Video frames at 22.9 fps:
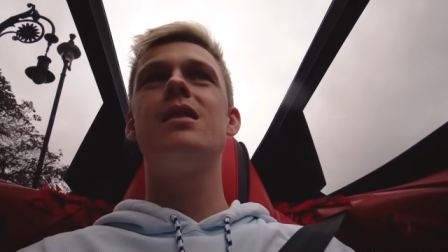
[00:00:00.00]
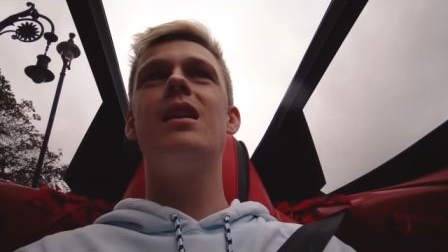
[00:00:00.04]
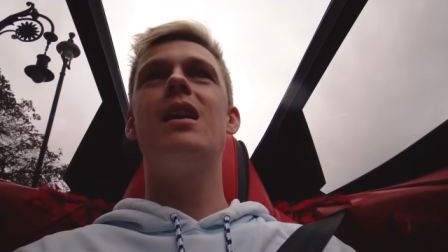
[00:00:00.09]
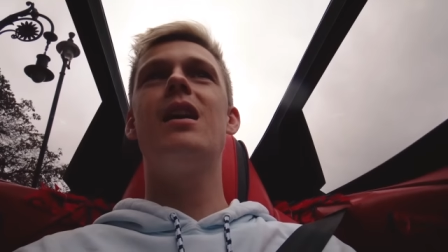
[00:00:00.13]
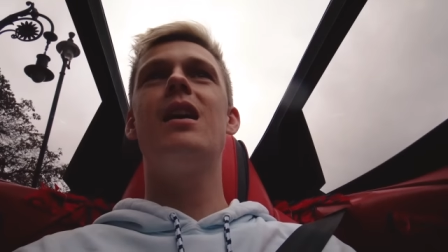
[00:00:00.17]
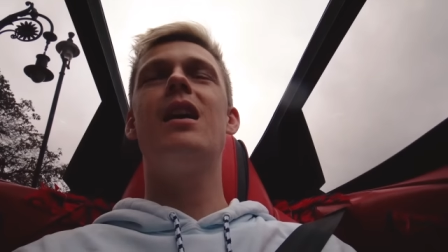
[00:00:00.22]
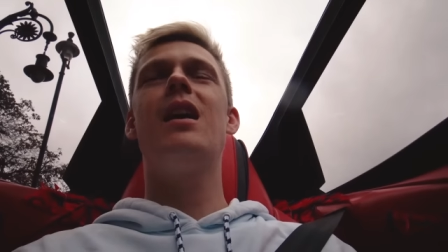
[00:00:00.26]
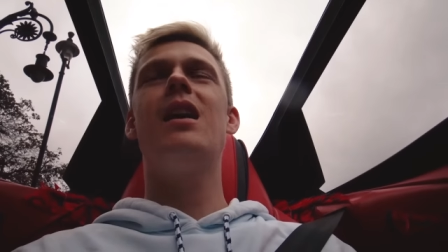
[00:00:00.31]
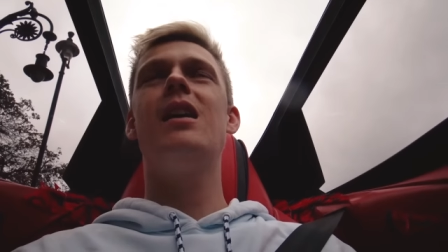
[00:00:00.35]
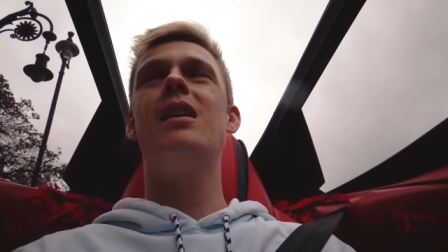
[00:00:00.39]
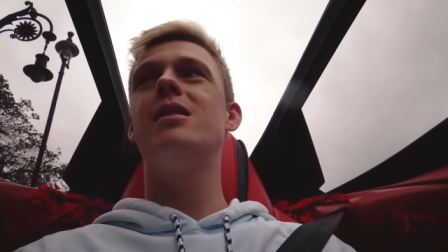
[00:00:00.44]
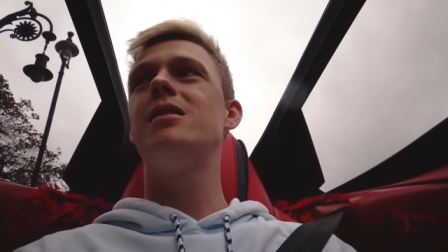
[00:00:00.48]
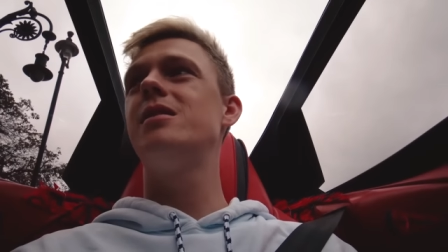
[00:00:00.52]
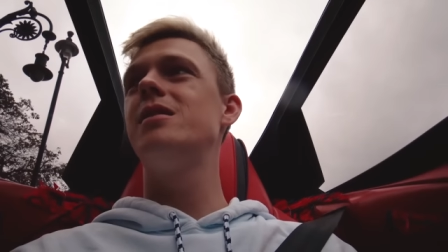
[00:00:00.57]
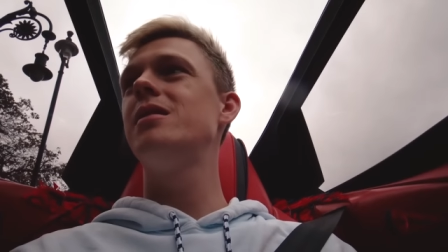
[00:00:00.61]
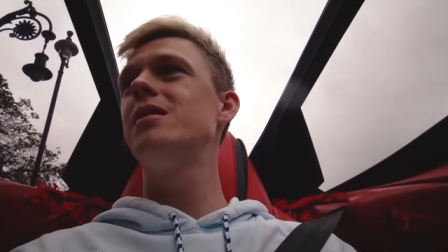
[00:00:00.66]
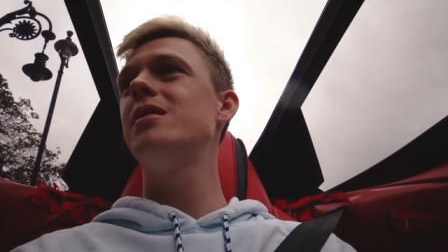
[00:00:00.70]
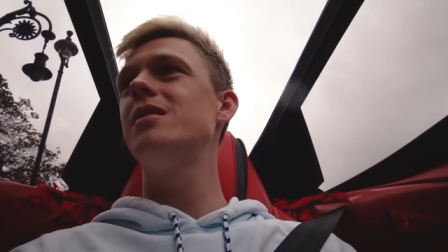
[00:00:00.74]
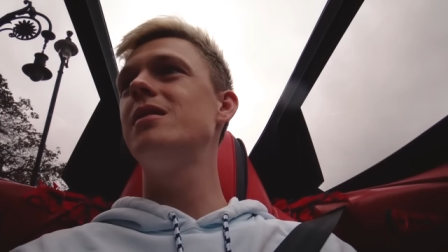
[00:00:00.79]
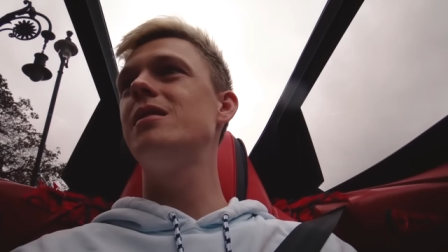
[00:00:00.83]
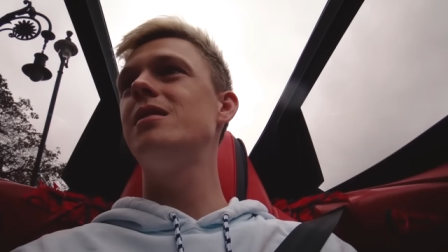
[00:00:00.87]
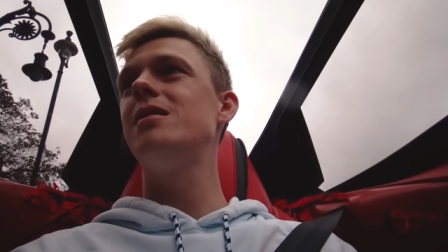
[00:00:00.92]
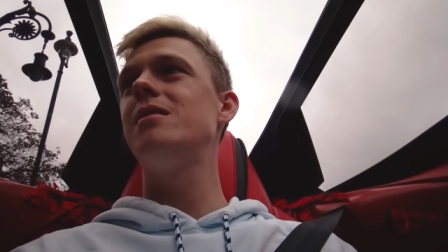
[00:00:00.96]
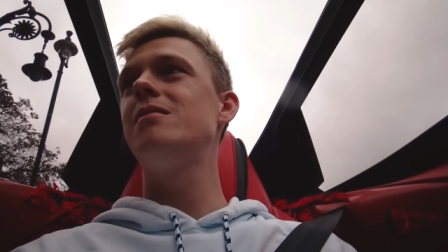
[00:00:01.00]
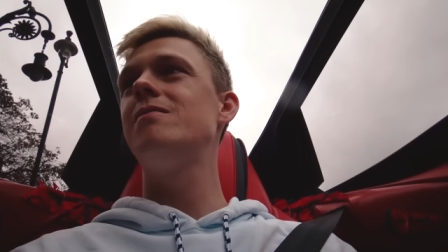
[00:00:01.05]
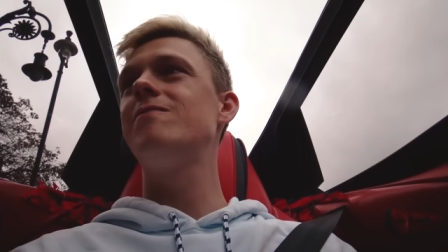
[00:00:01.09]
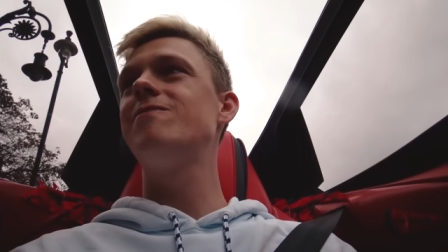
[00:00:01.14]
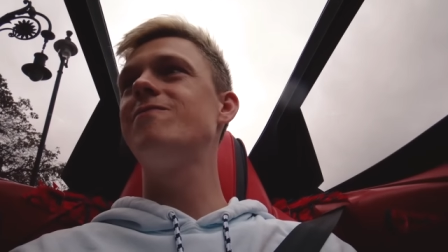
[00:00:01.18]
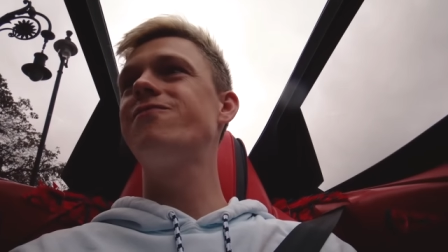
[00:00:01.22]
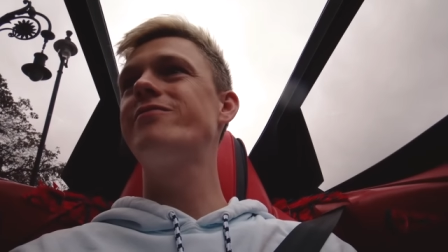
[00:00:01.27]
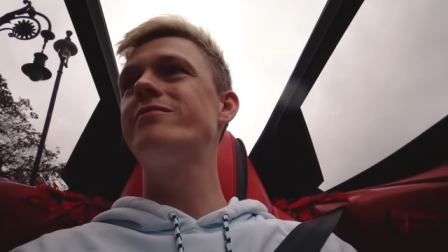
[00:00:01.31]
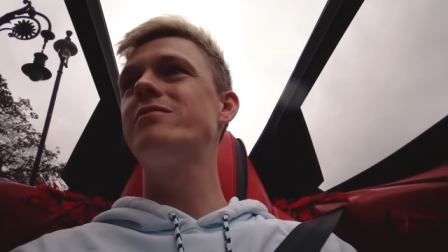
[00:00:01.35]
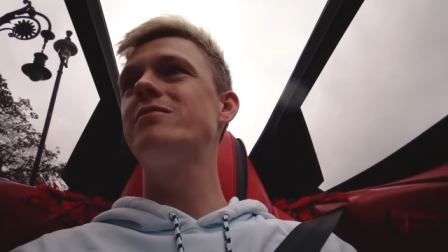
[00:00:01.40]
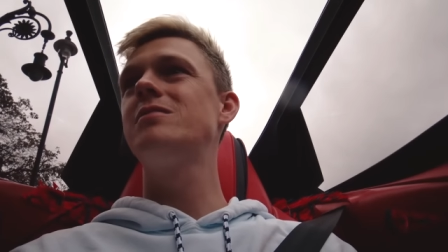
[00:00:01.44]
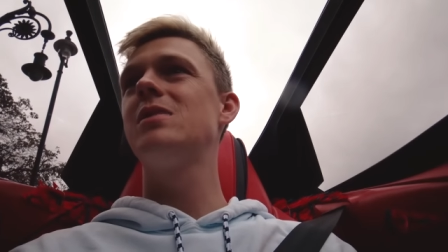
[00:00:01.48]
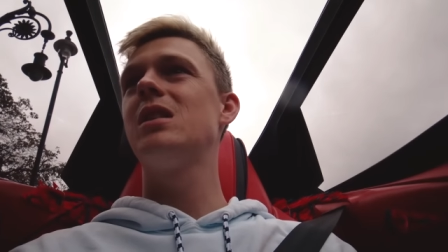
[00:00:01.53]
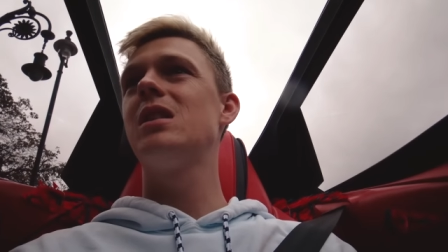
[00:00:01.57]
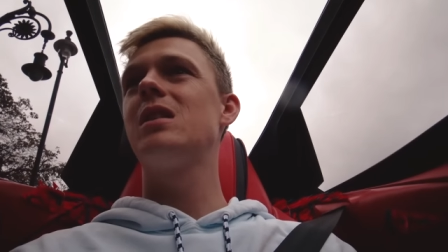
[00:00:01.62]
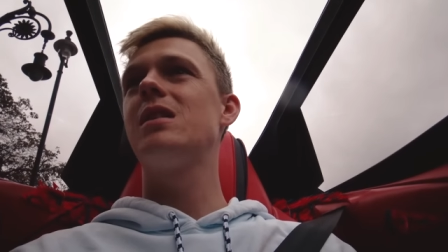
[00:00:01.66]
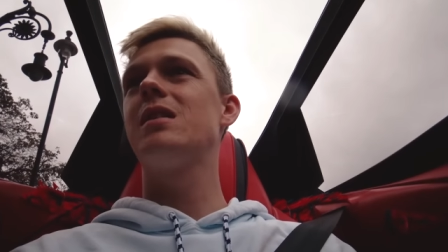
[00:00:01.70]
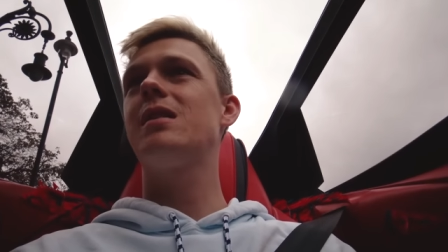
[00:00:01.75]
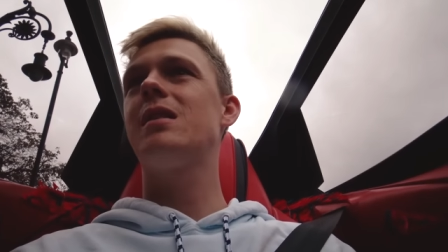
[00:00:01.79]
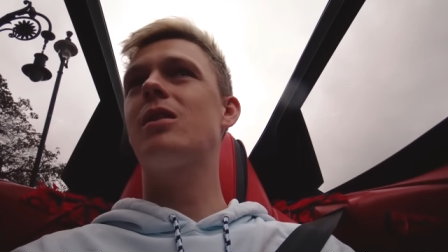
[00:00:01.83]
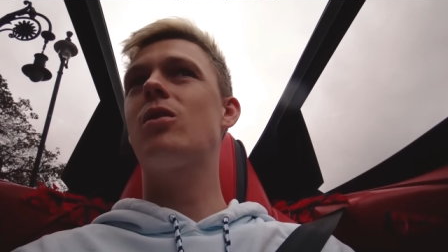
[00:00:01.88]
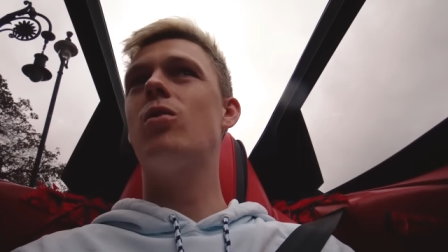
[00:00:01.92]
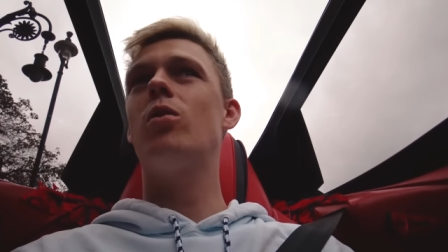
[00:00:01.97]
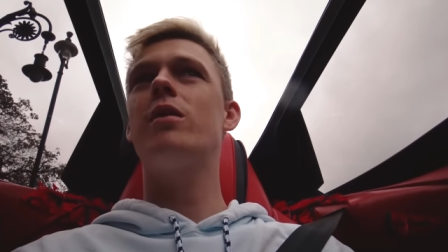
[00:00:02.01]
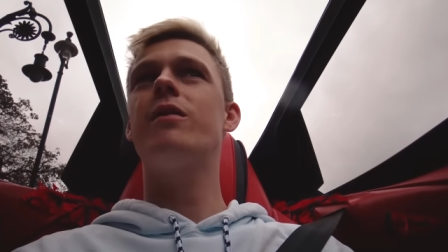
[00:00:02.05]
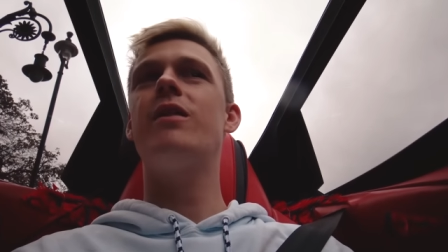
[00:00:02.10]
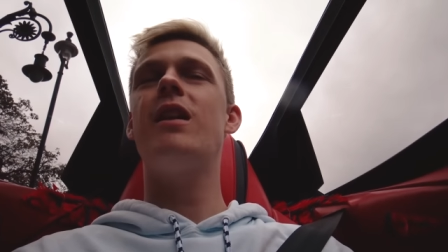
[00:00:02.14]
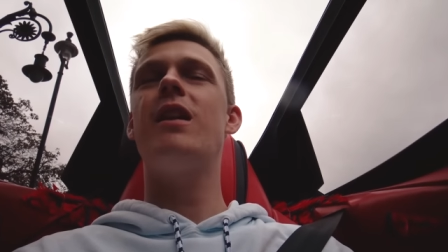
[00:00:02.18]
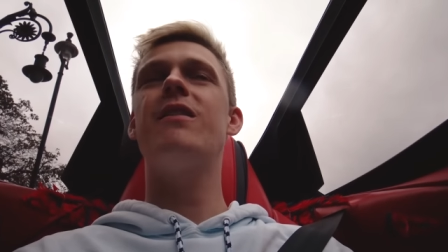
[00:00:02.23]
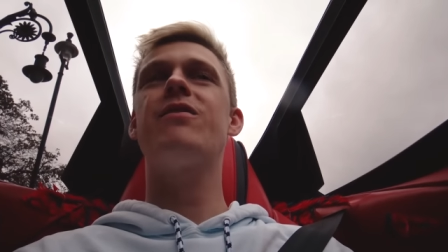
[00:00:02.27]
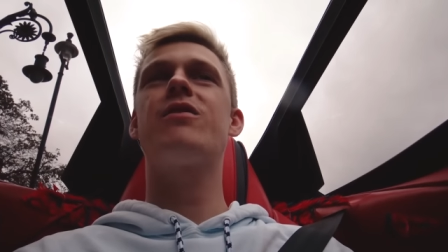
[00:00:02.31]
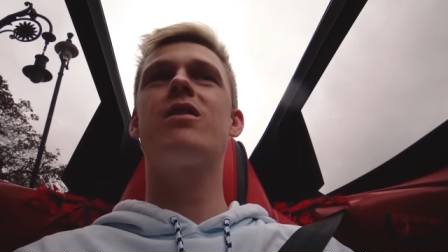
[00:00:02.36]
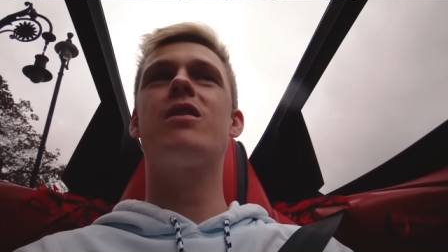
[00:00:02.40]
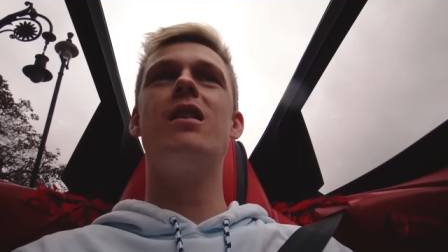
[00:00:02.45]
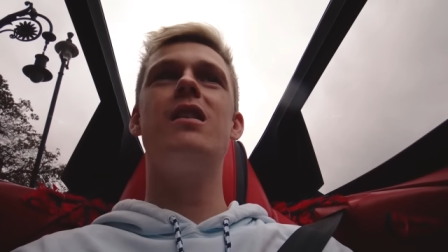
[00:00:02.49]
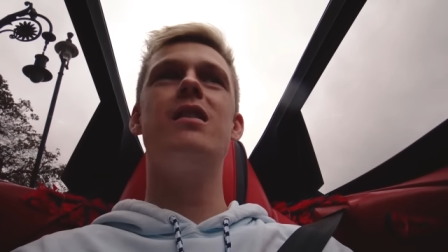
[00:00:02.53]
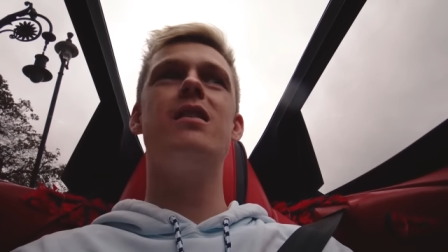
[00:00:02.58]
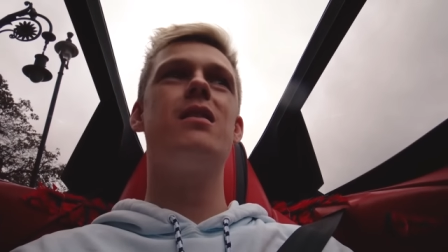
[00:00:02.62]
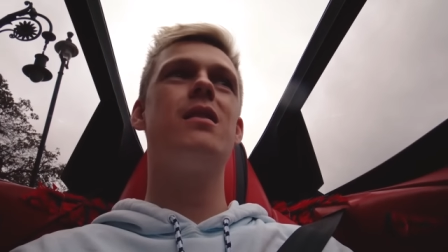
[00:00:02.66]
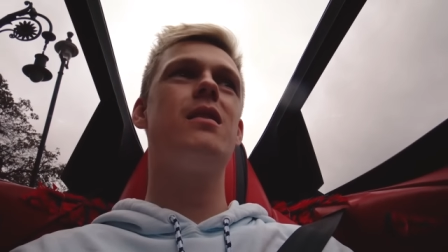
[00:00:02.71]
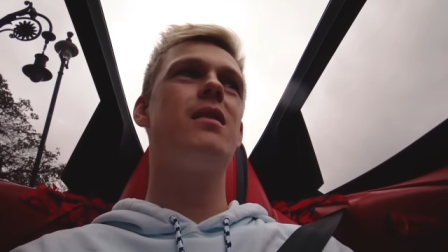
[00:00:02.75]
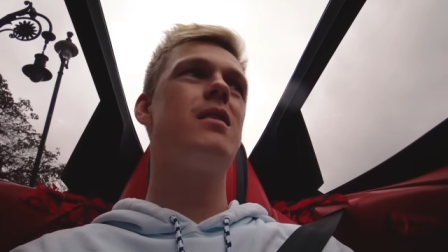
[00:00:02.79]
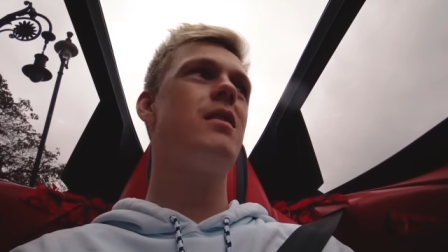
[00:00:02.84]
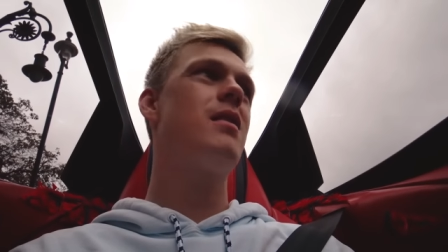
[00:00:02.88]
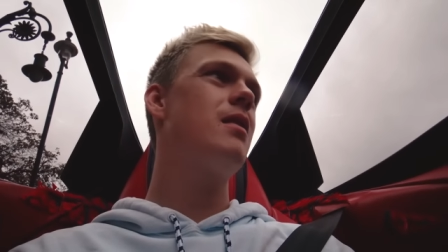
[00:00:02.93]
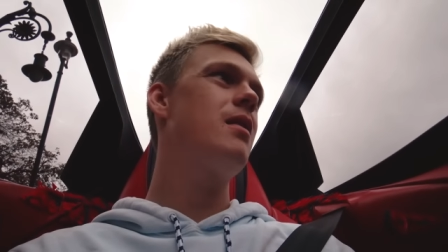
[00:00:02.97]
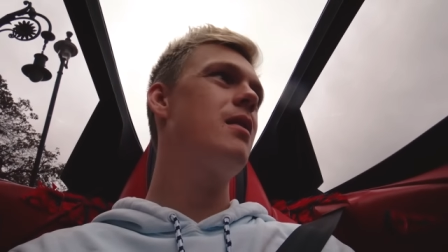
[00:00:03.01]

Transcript: me. Yeah. It's a quarter of life crisis.